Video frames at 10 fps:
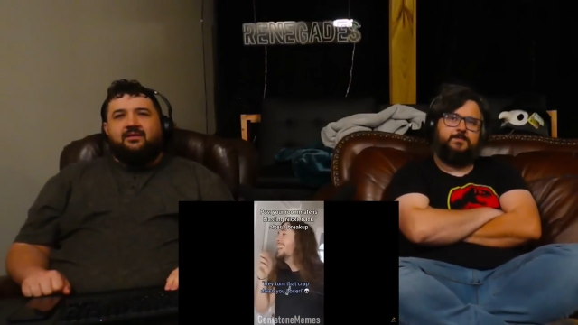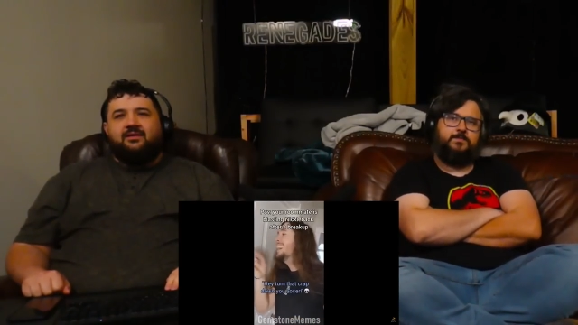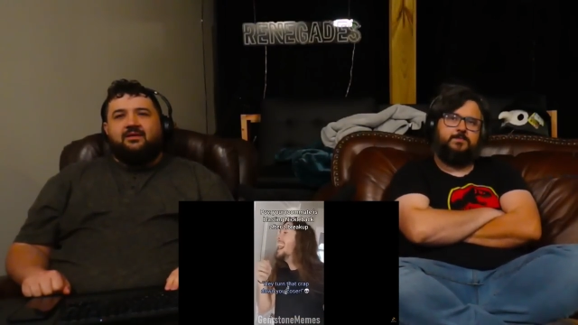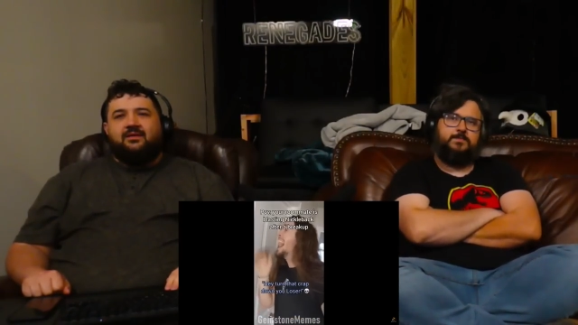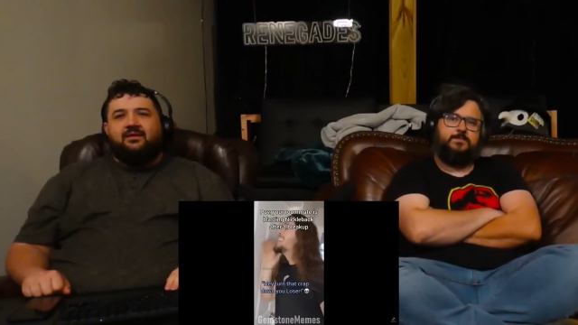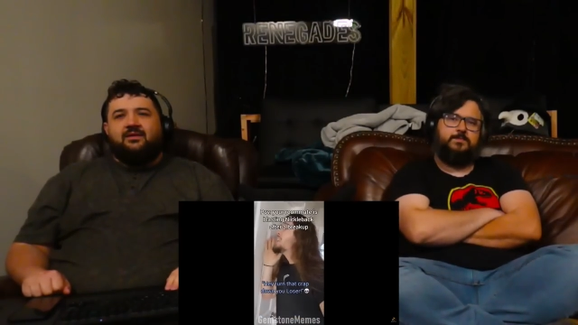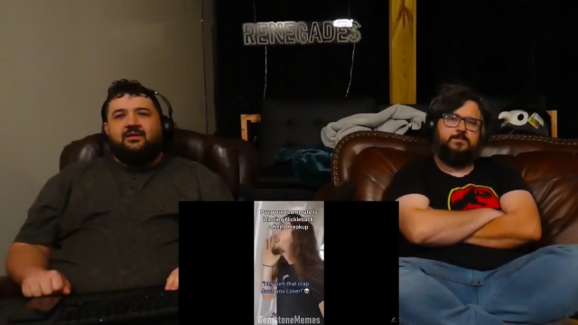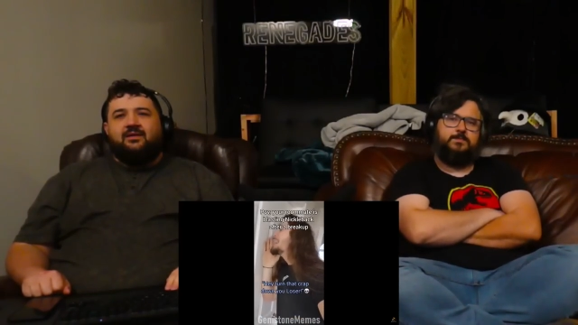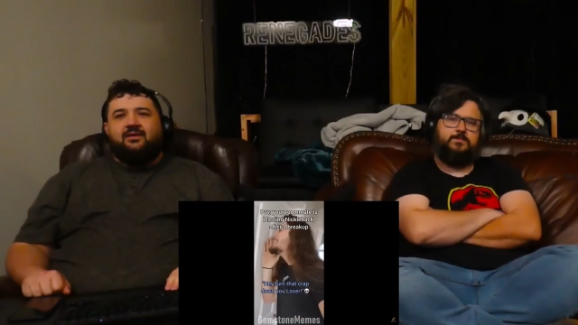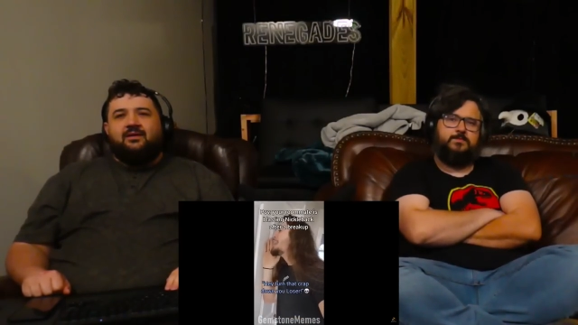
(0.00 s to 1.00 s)

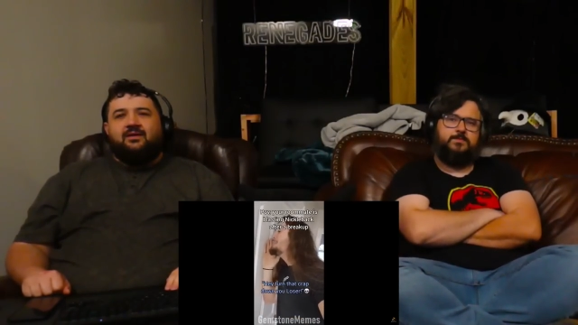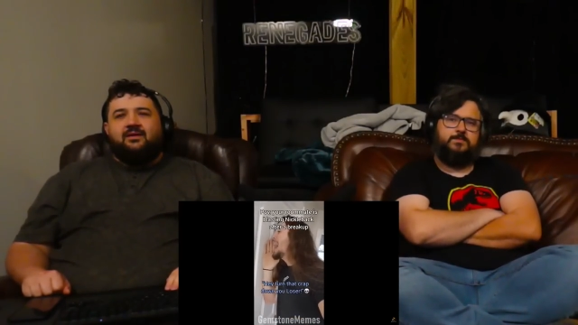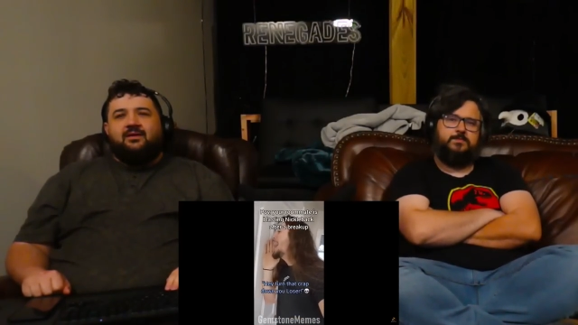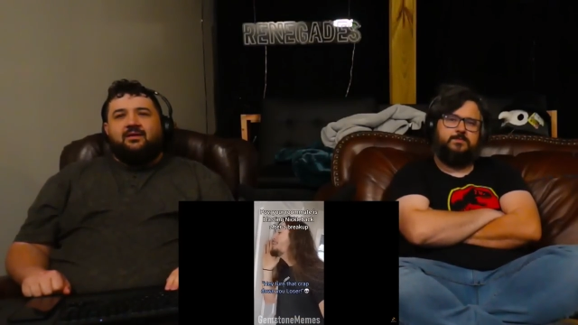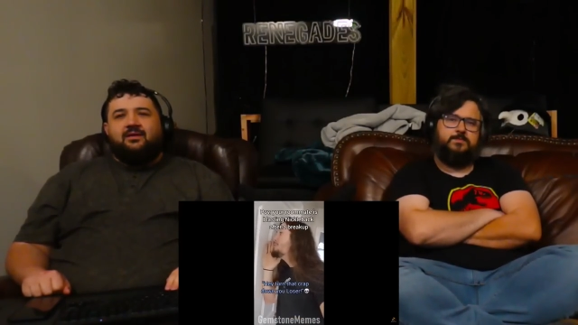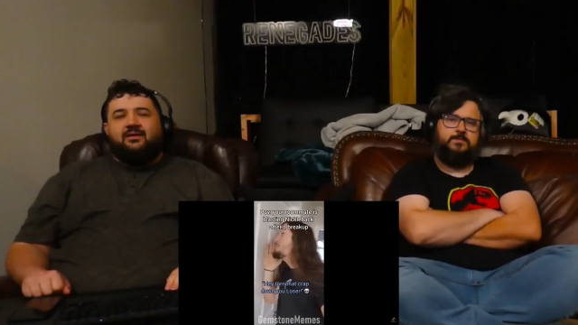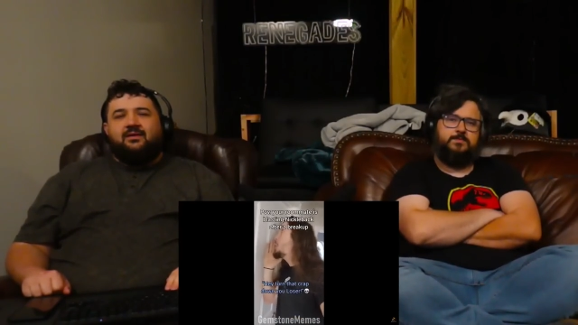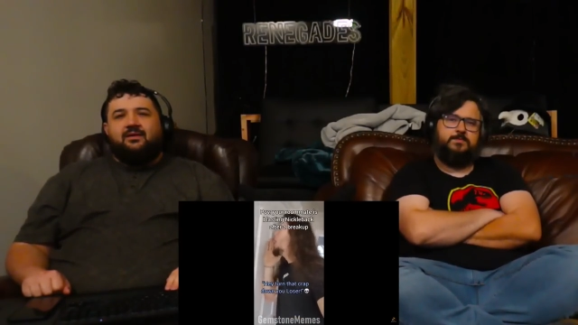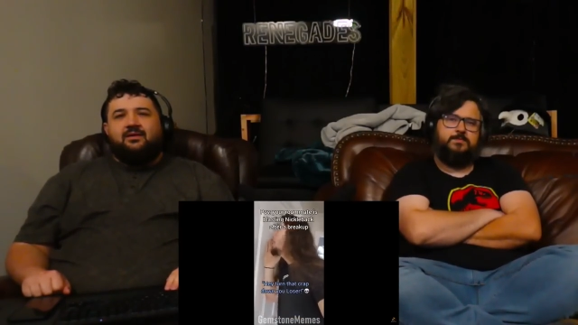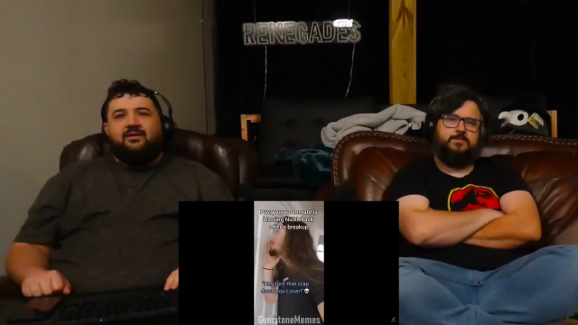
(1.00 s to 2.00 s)

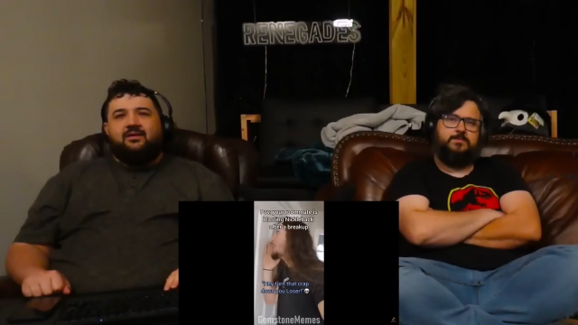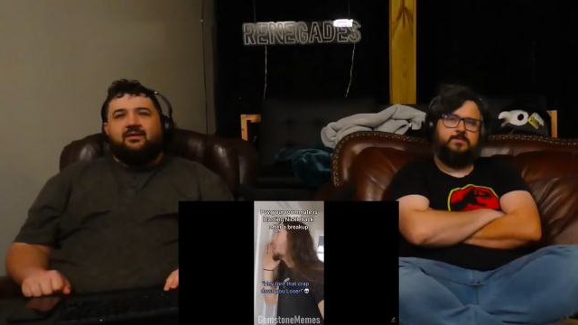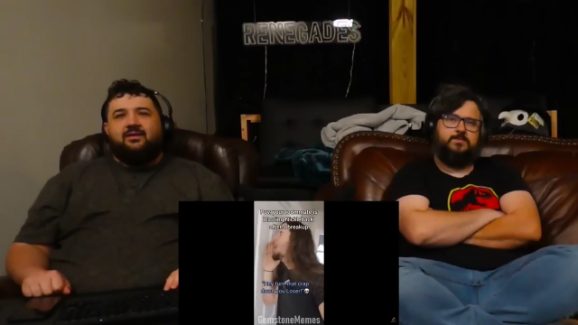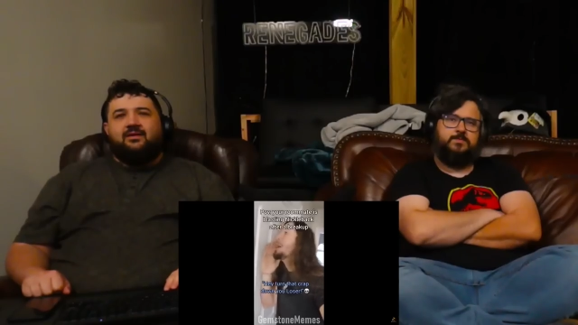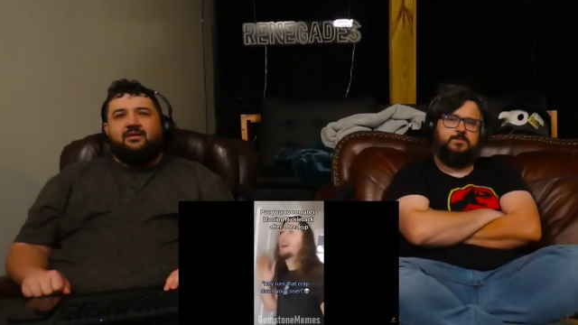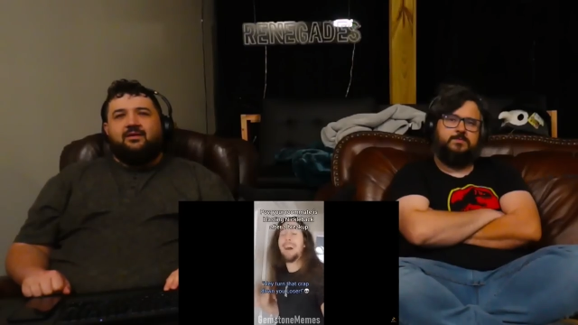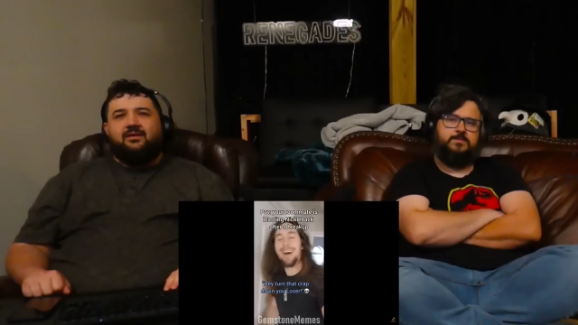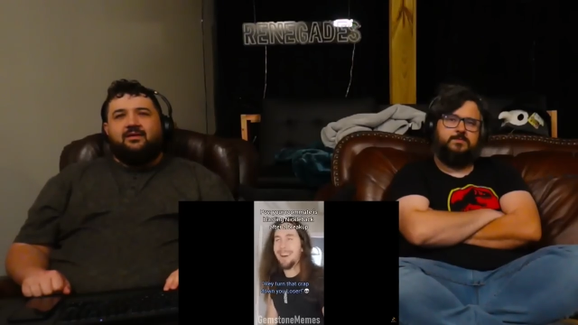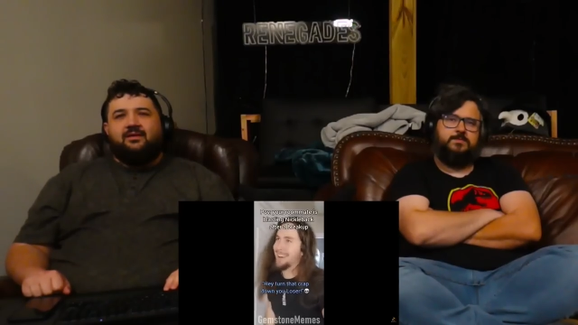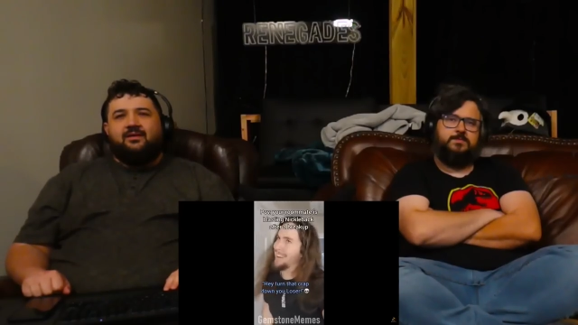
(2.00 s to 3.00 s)

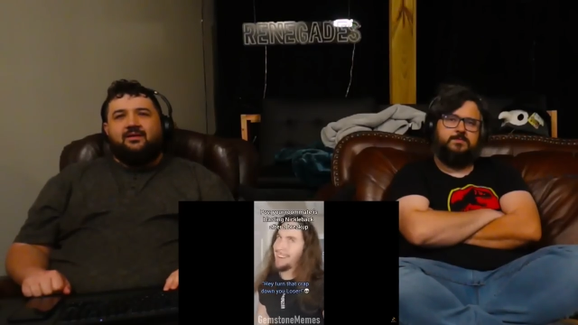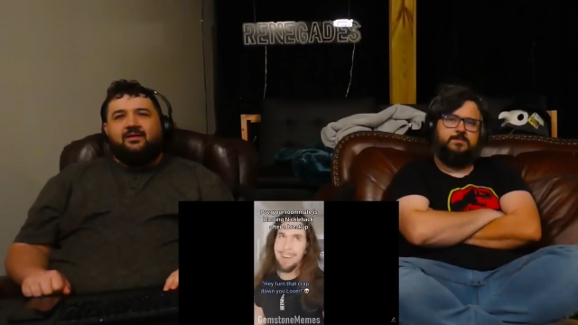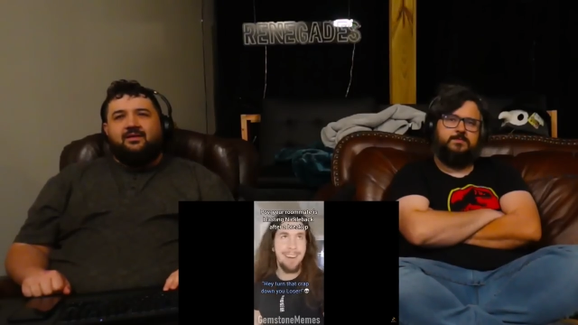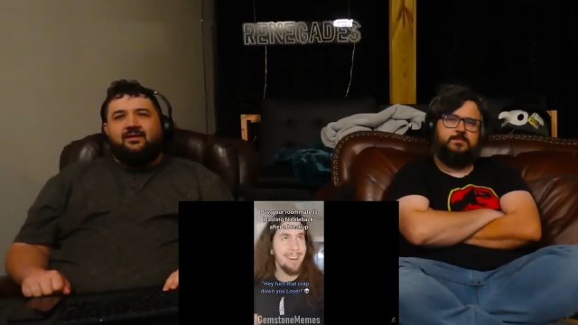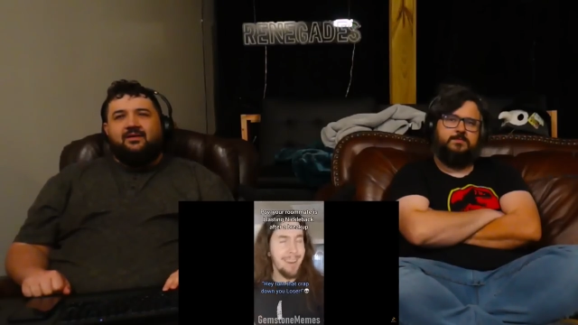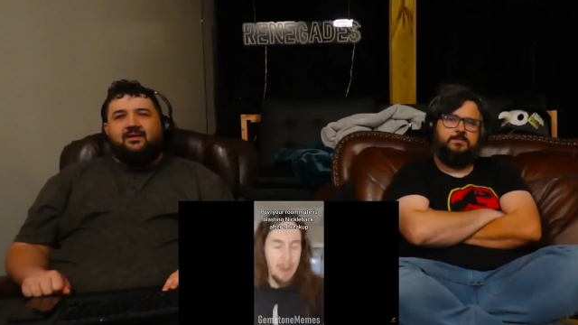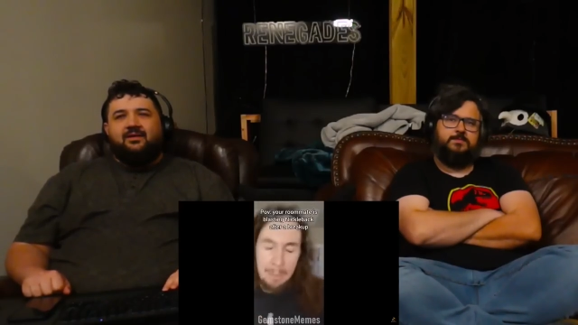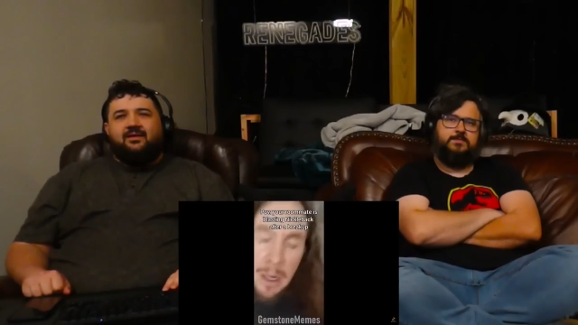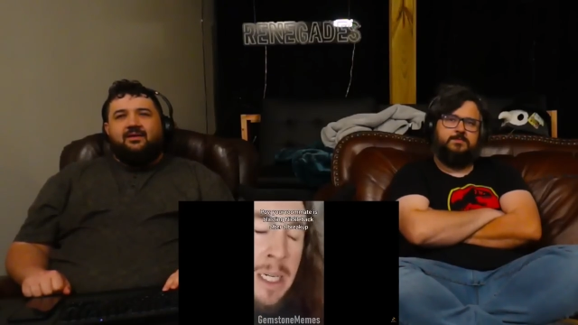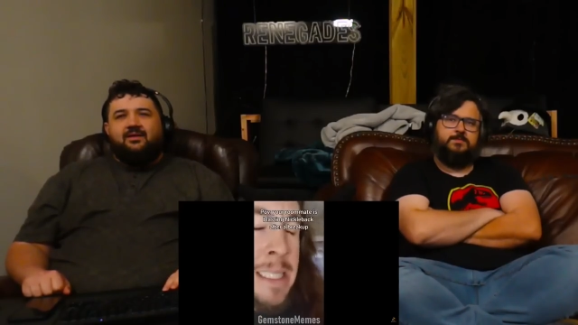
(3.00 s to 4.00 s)
[no speech]